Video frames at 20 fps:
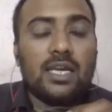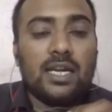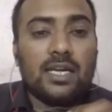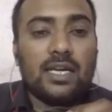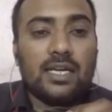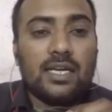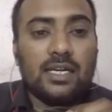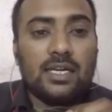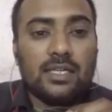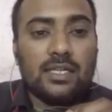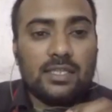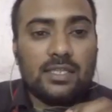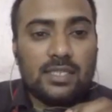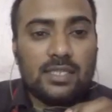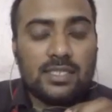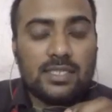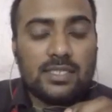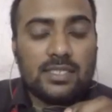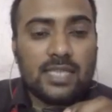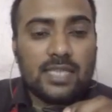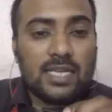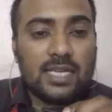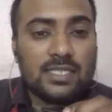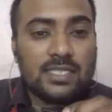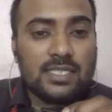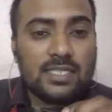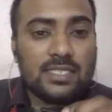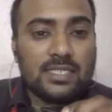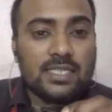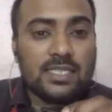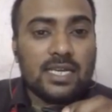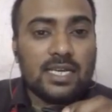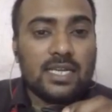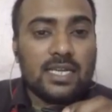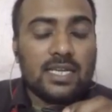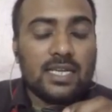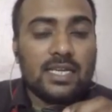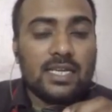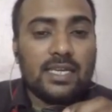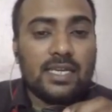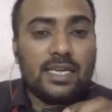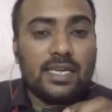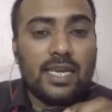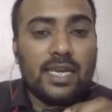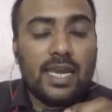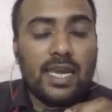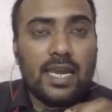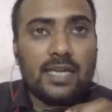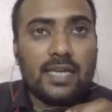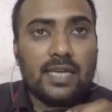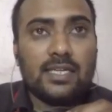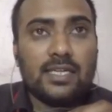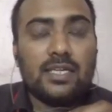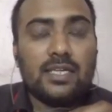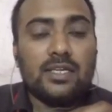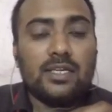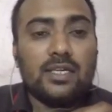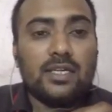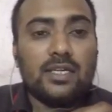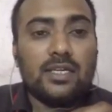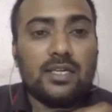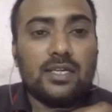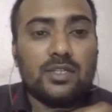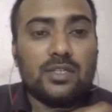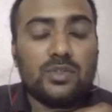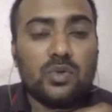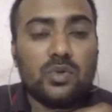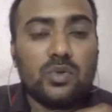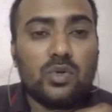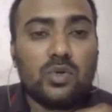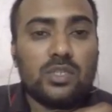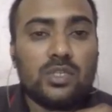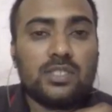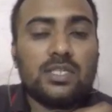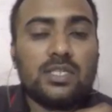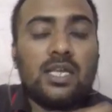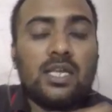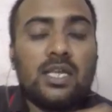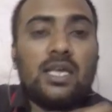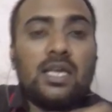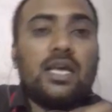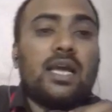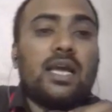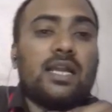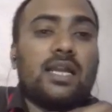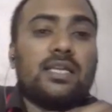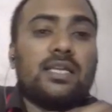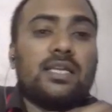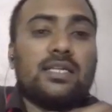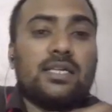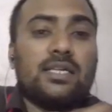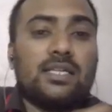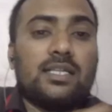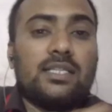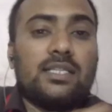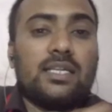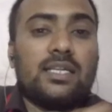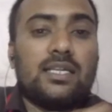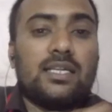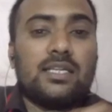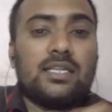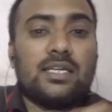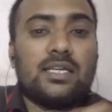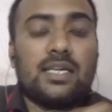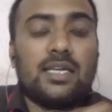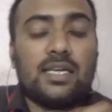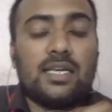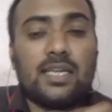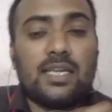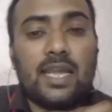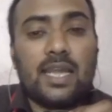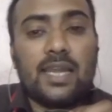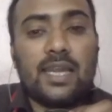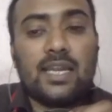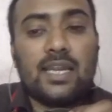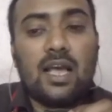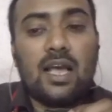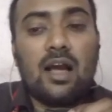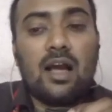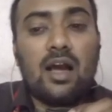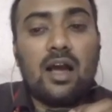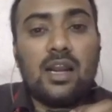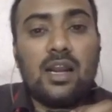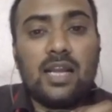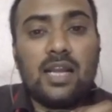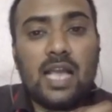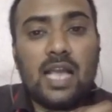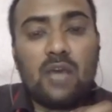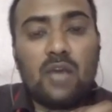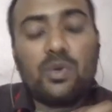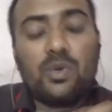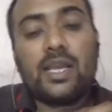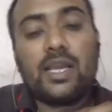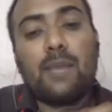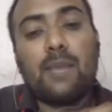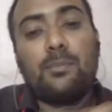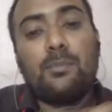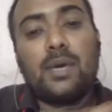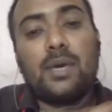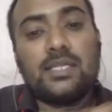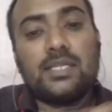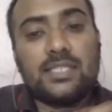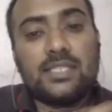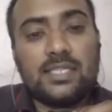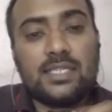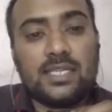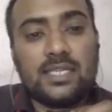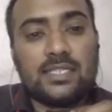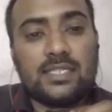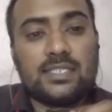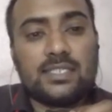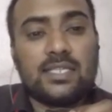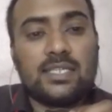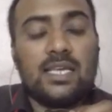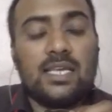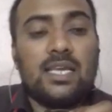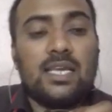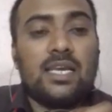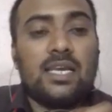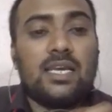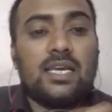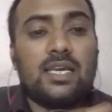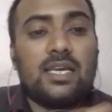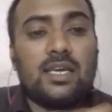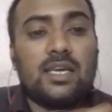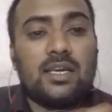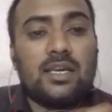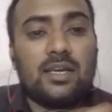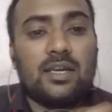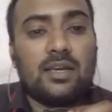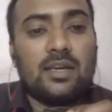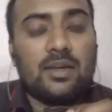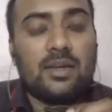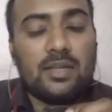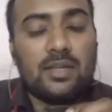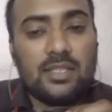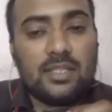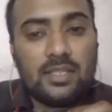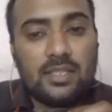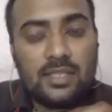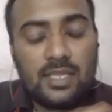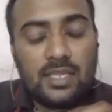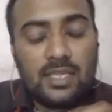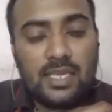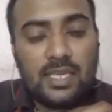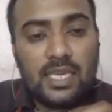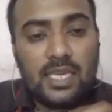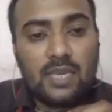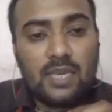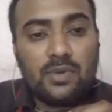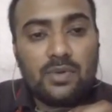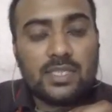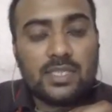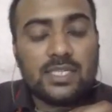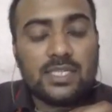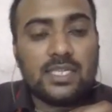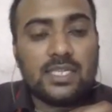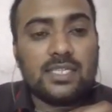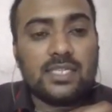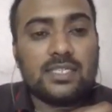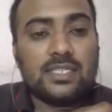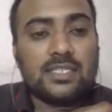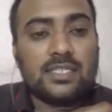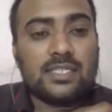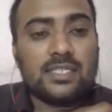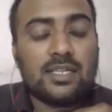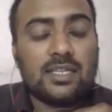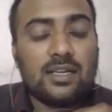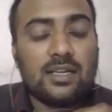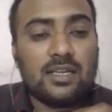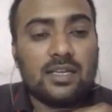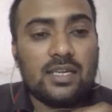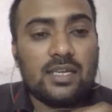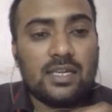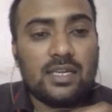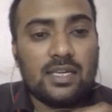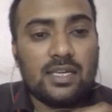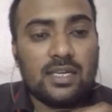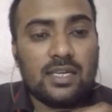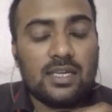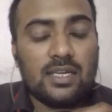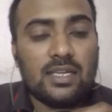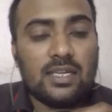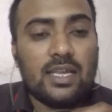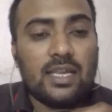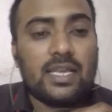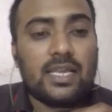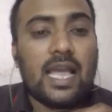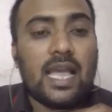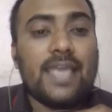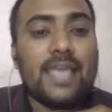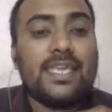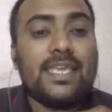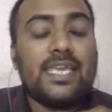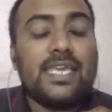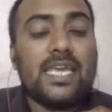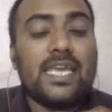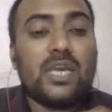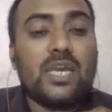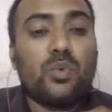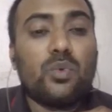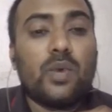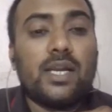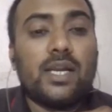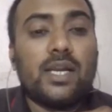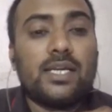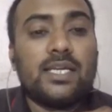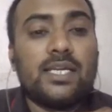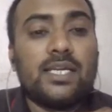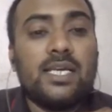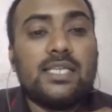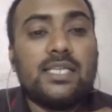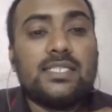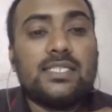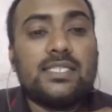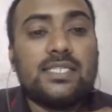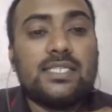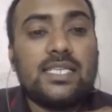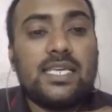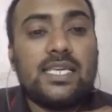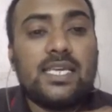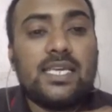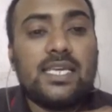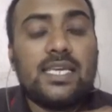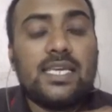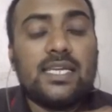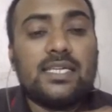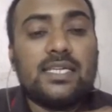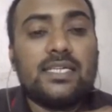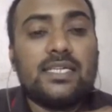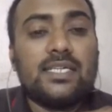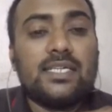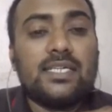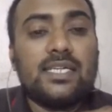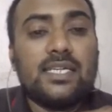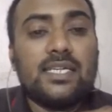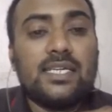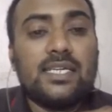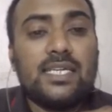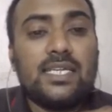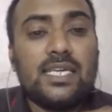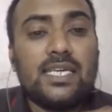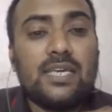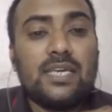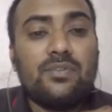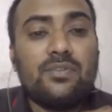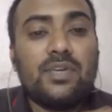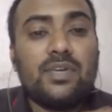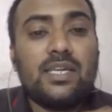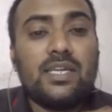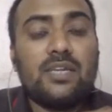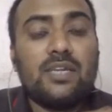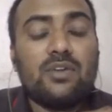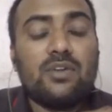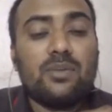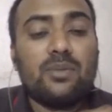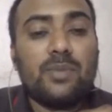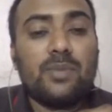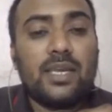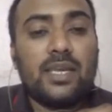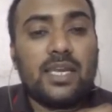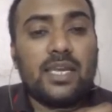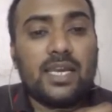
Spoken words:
this transistor, gate, source, and then drain all have capacitance. uh, the equation is like I equal C into dV divided by